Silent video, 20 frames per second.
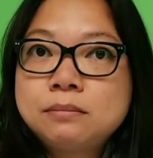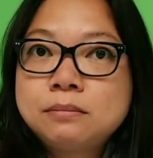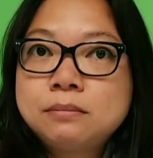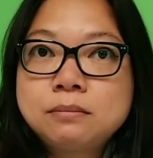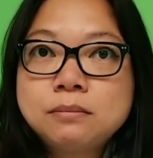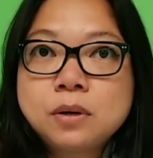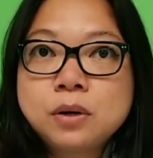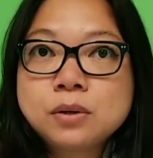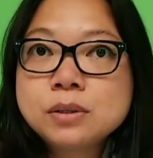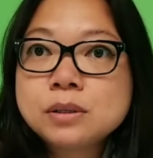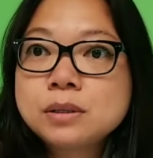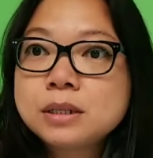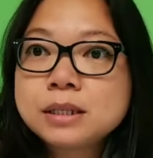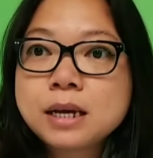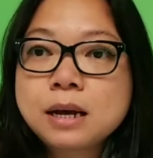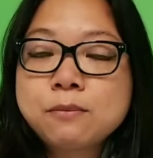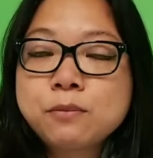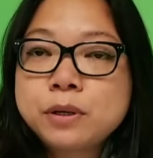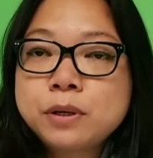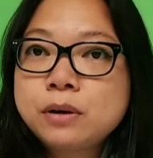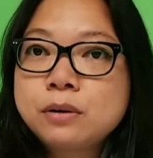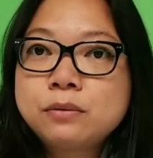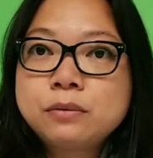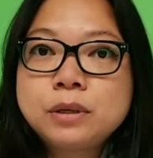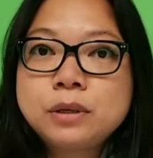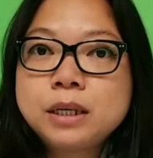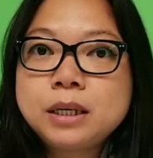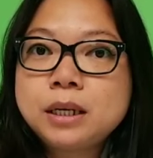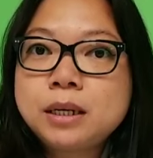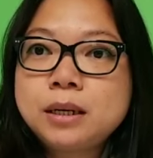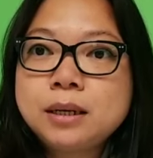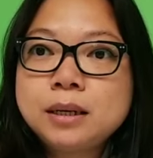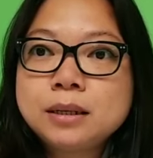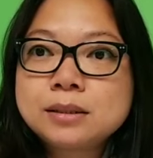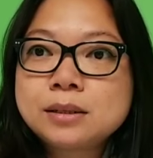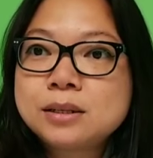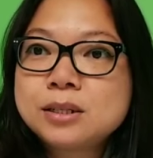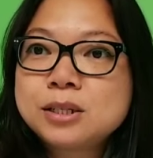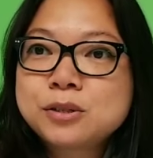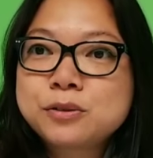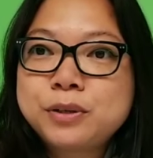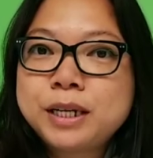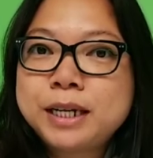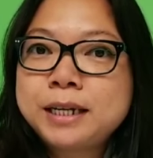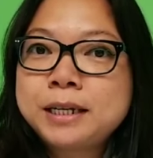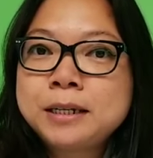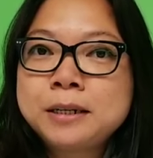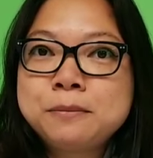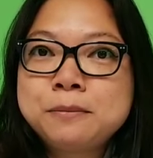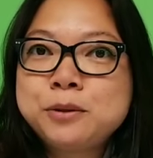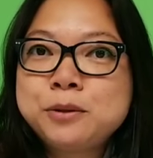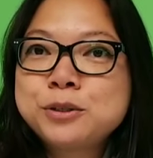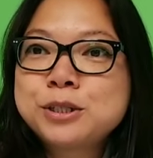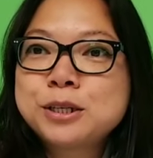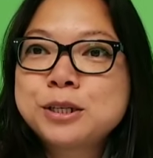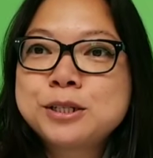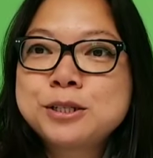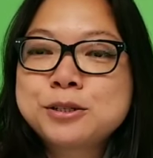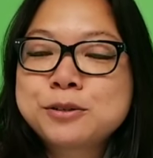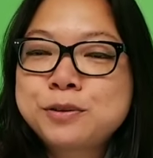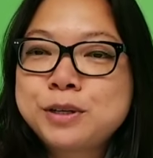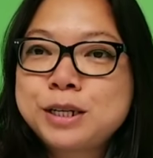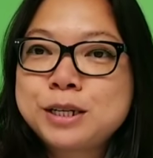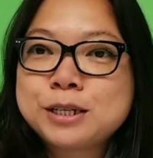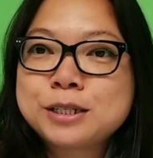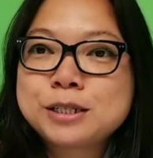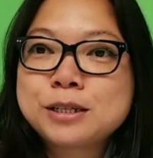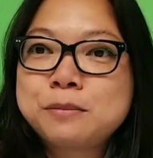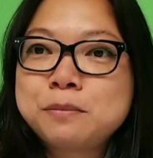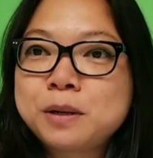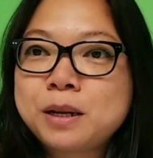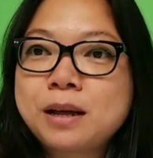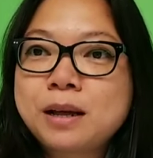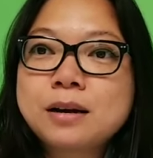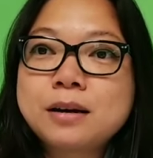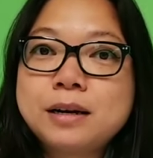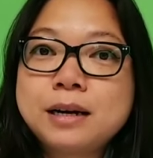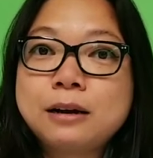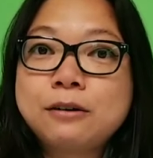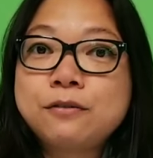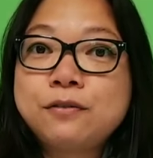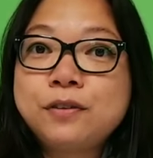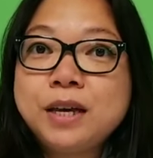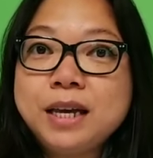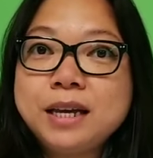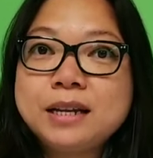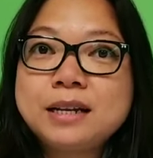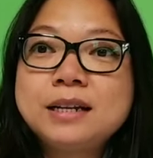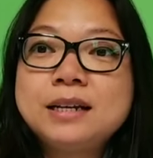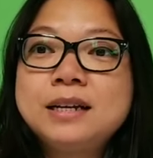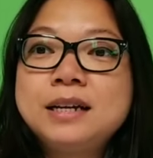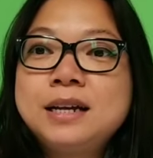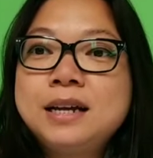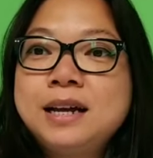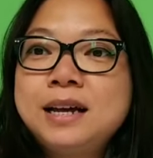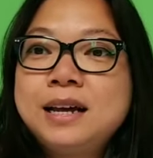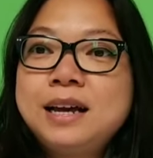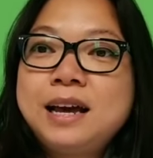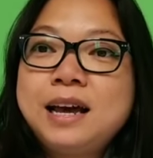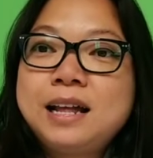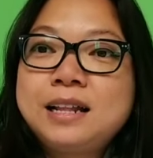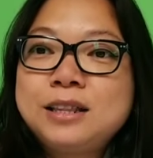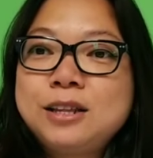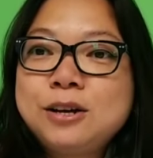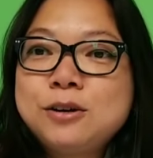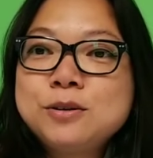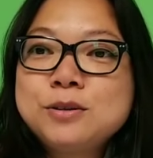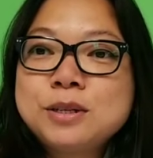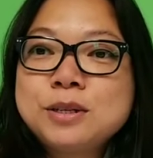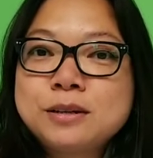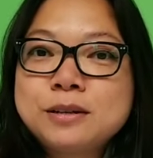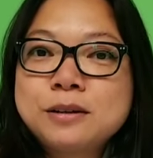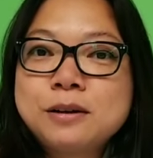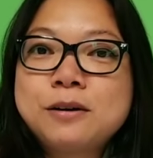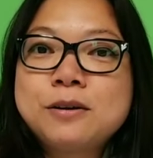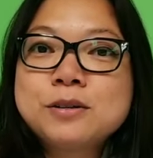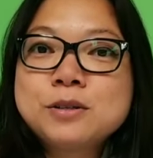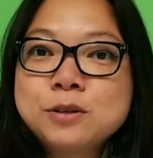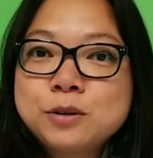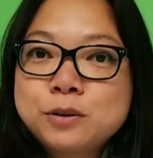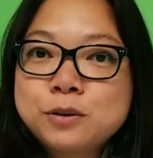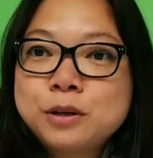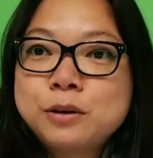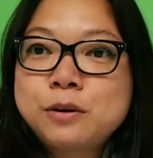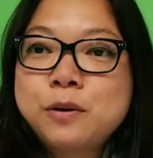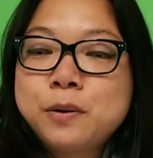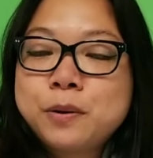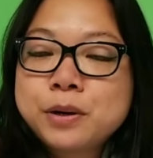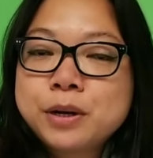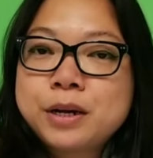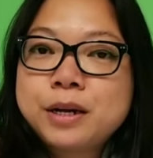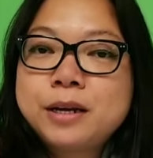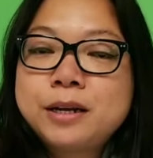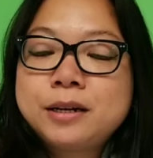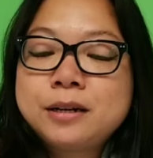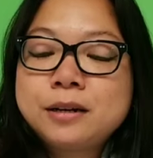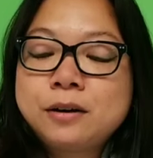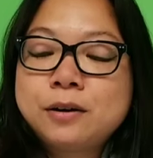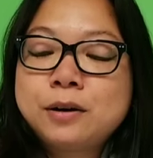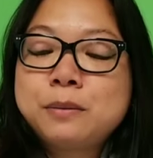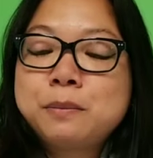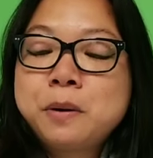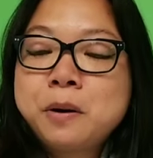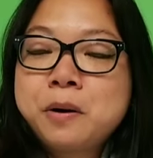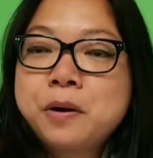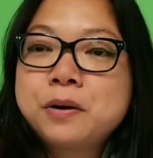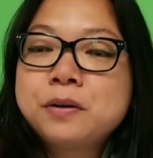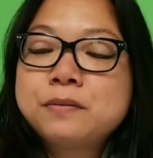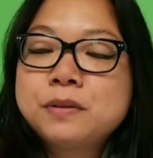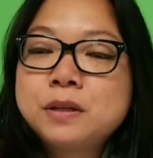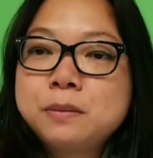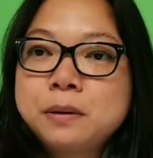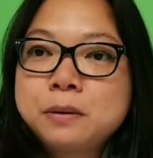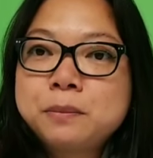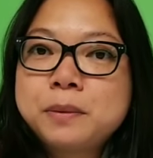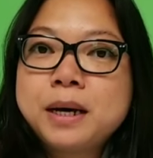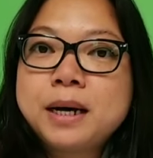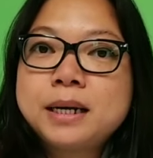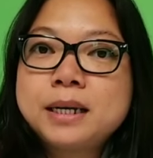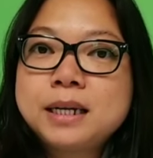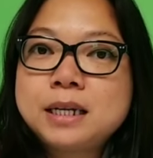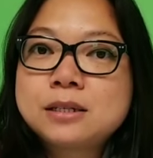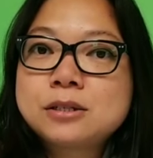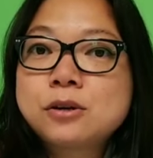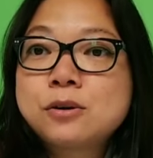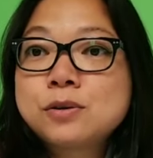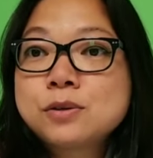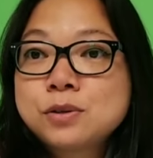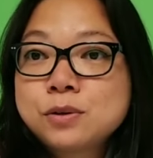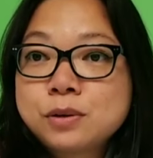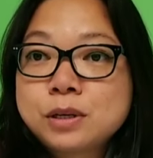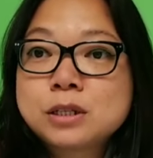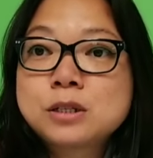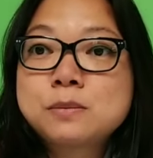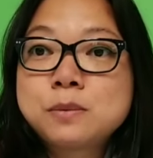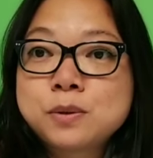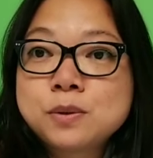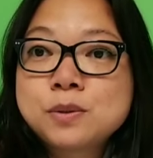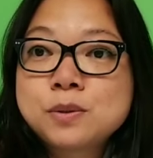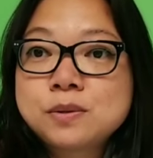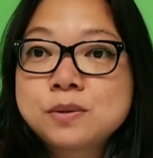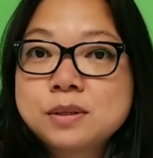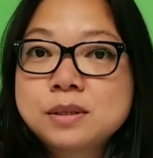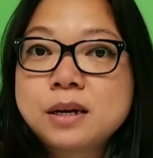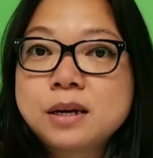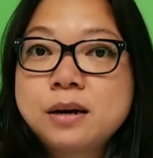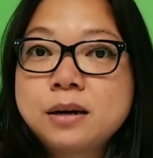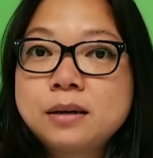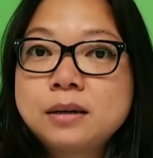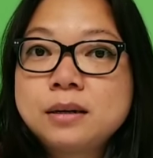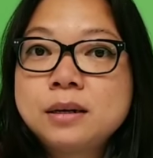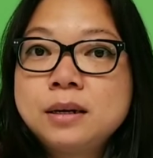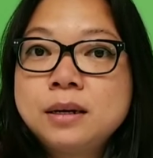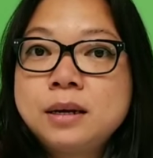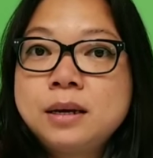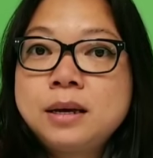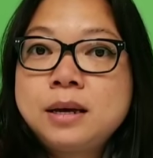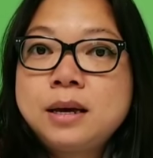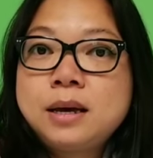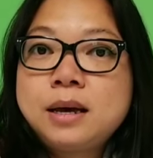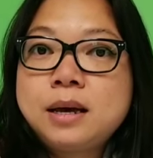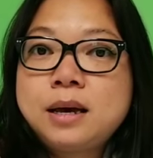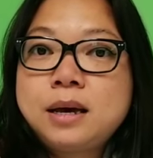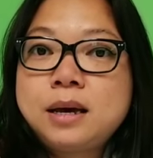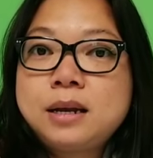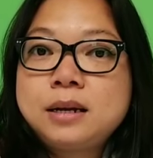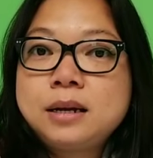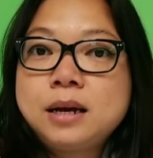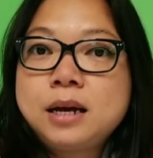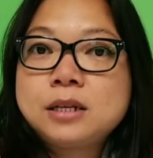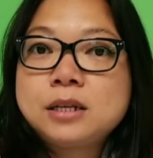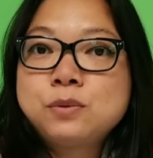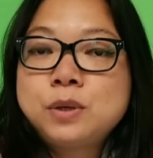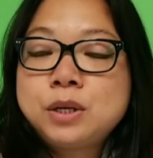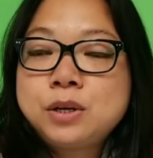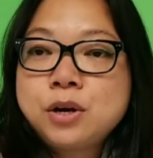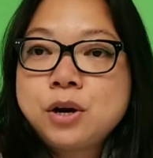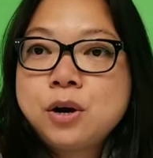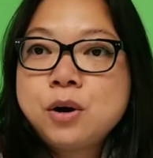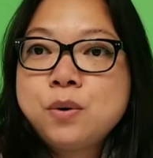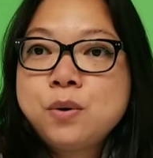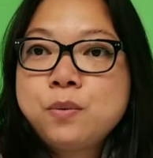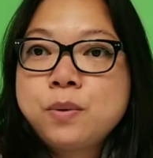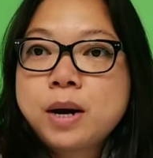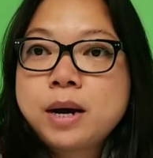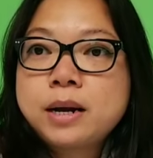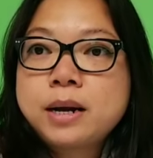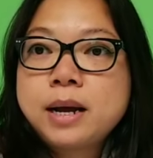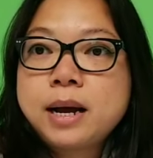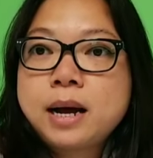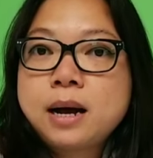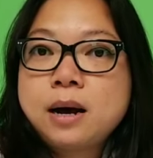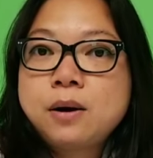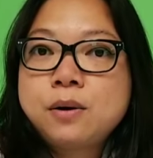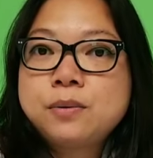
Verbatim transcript: most of the time, we don't really sunscreen, put sunscreen and sunblock on our feet. And those are also the organ or the part of the, our body is also exposed to sun. And as we know, what how